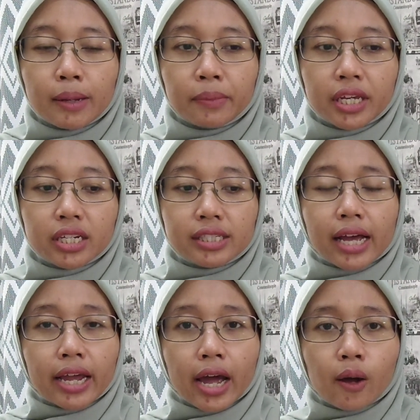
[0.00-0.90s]
Because
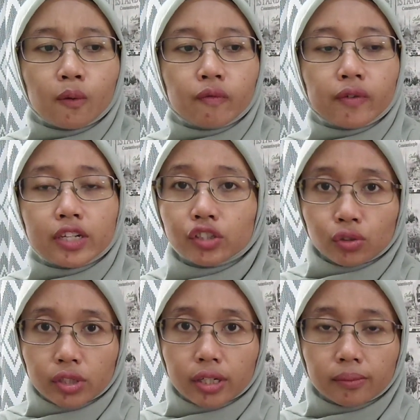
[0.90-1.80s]
I have a
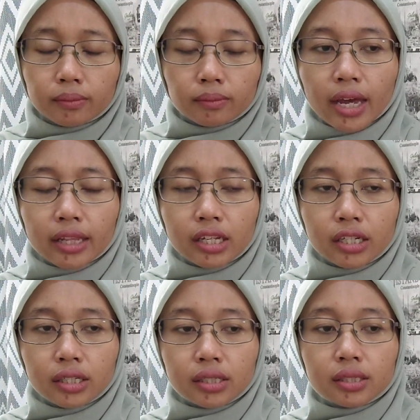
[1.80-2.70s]
student that
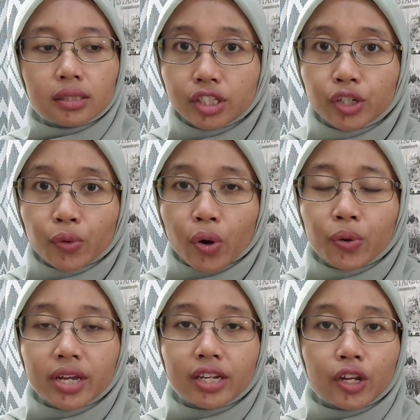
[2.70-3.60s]
is 0
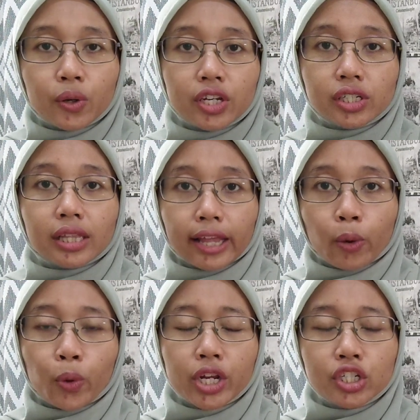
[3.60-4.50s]
in Indonesian
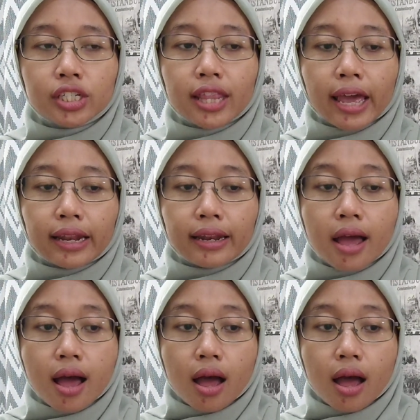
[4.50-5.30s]
language, then